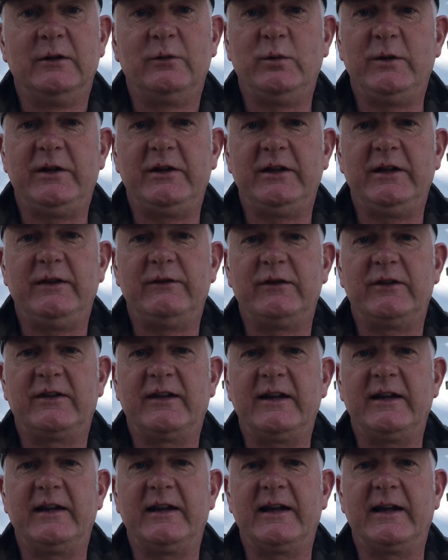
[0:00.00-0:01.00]
We could even
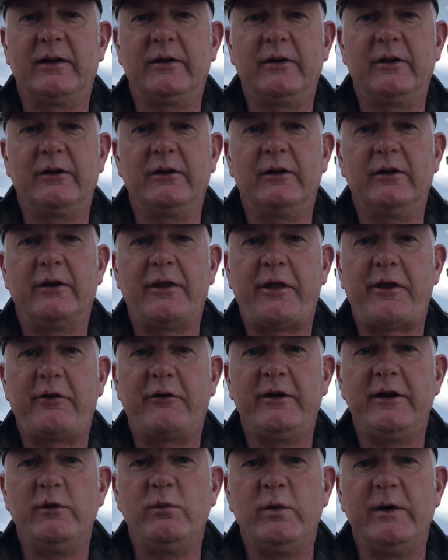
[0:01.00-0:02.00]
take it out on our
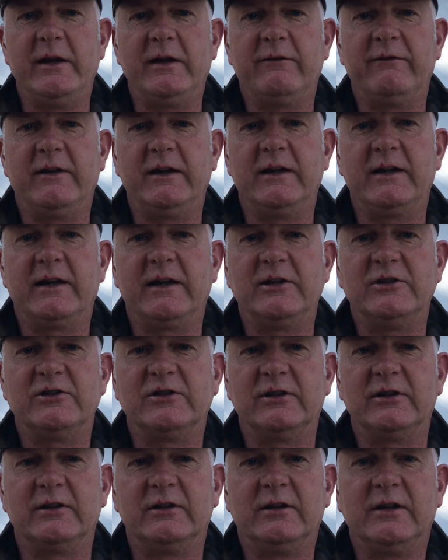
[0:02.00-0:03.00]
three week
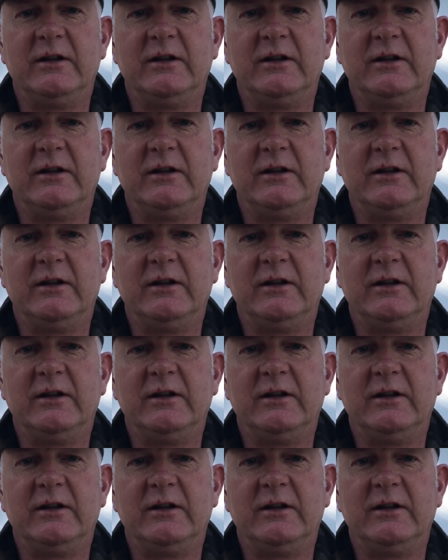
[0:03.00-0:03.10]
vacation.